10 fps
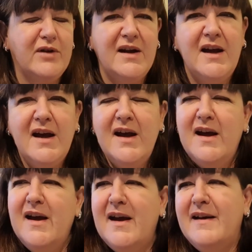And
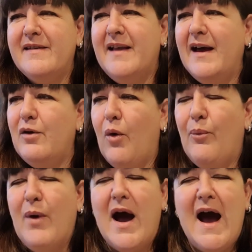it's like,
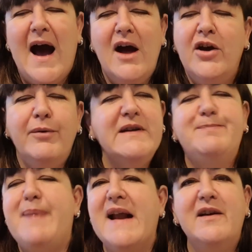who is
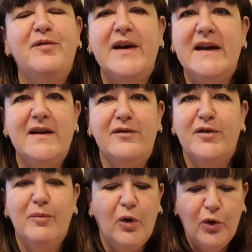benefiting
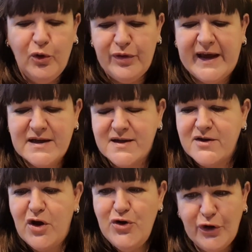from all
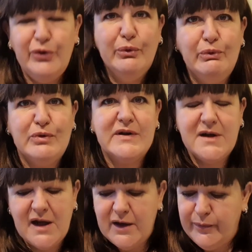this news,
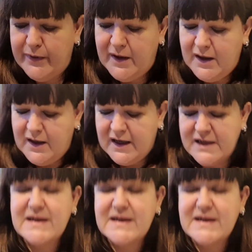you know? It's